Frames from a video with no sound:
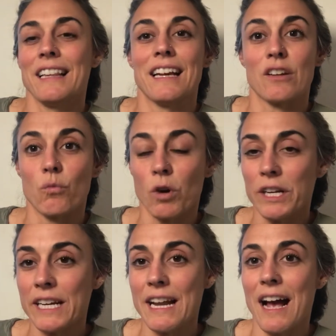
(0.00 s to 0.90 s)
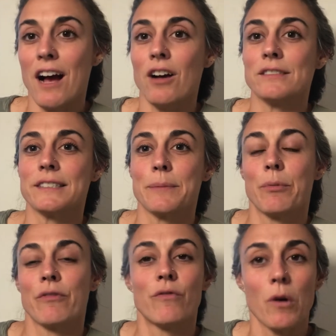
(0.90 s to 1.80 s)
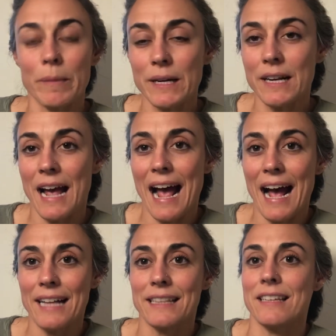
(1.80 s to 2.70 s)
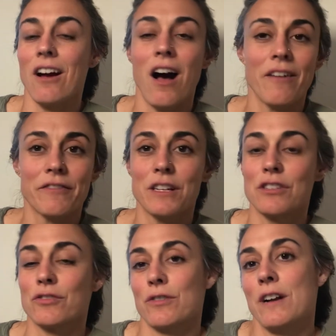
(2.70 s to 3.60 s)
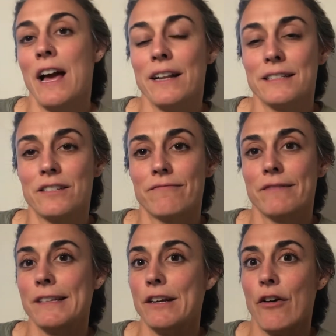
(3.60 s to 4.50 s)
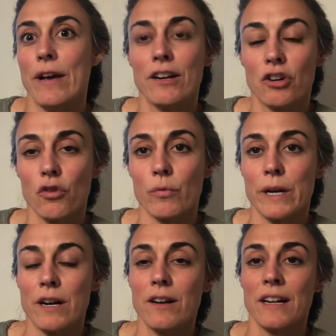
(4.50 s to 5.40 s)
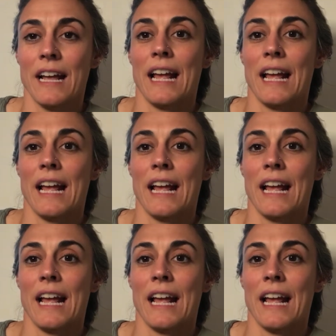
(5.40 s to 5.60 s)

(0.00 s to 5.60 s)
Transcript: like working out, performing at the office or at, you know, in a career,